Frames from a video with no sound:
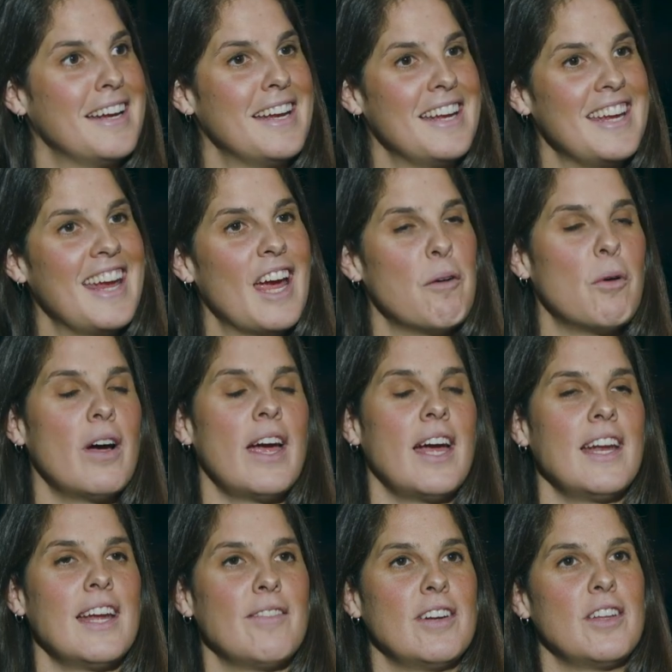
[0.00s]
Yeah. Well, I had
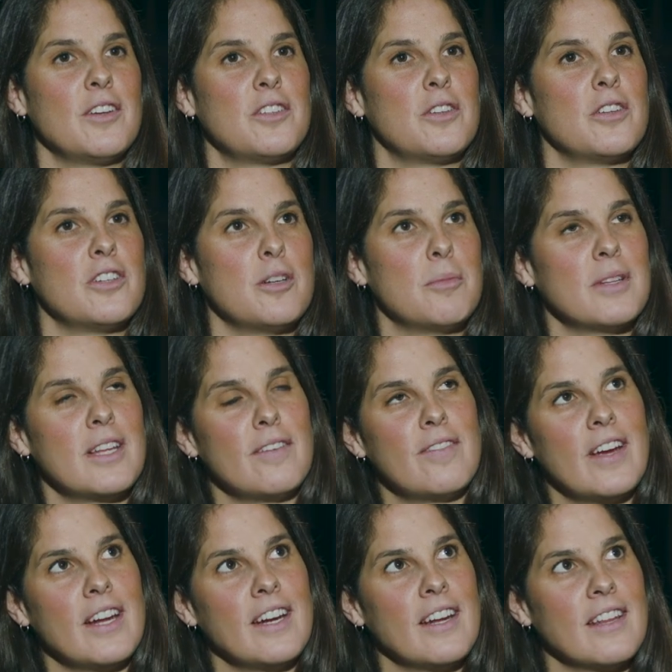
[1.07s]
to have another surgery, but they
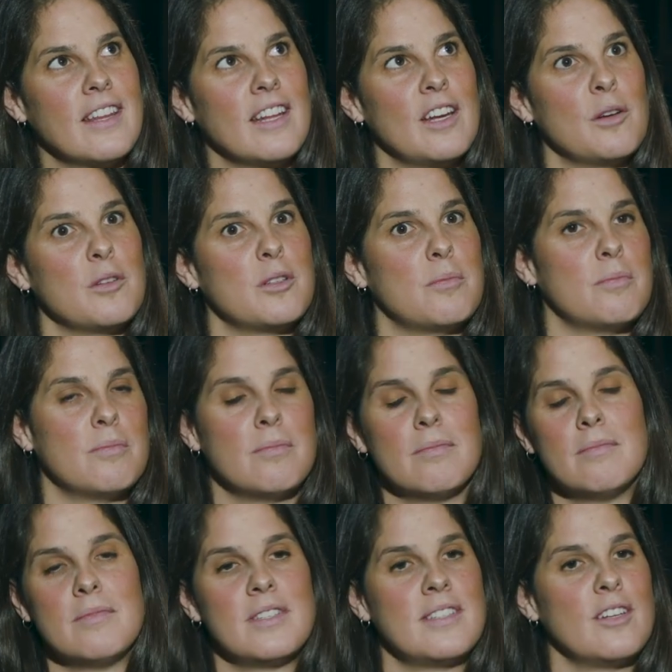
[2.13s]
found out that it was
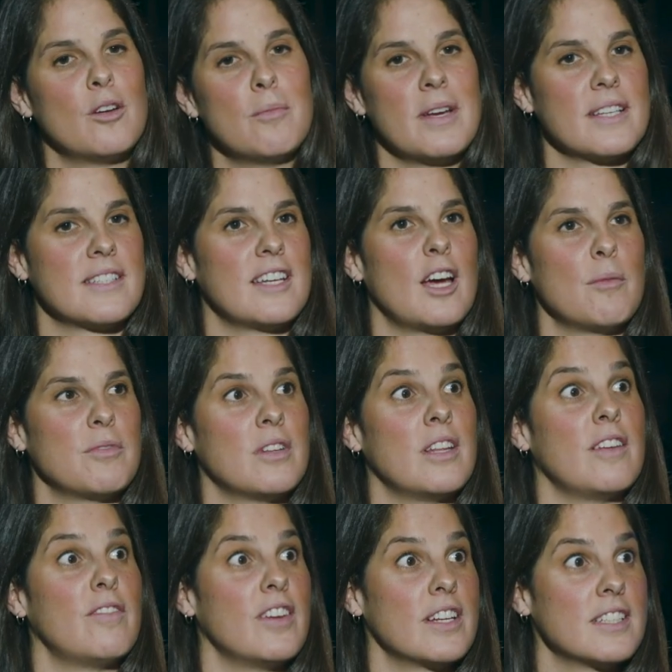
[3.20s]
still messed up, so
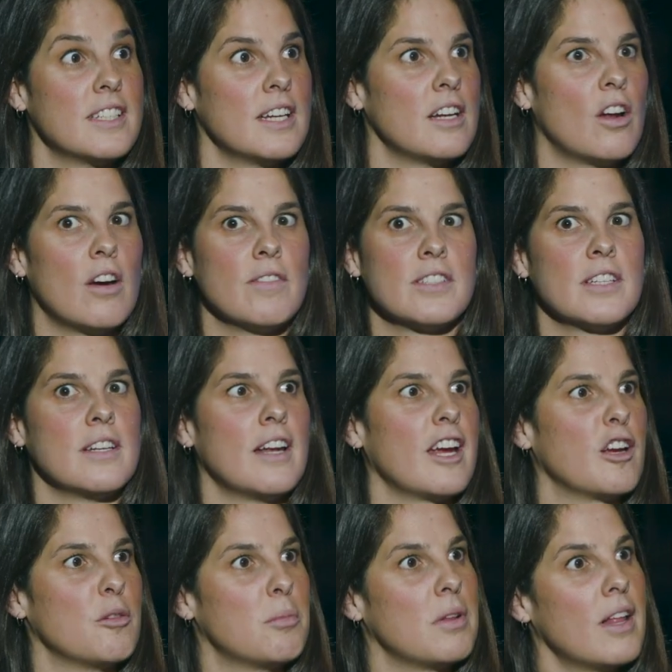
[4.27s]
they fixed it, and all of a sudden I
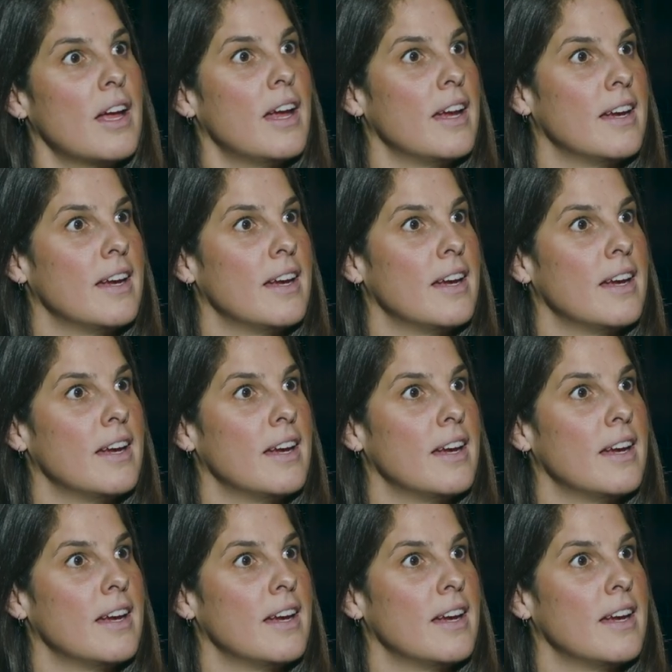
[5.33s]
could play.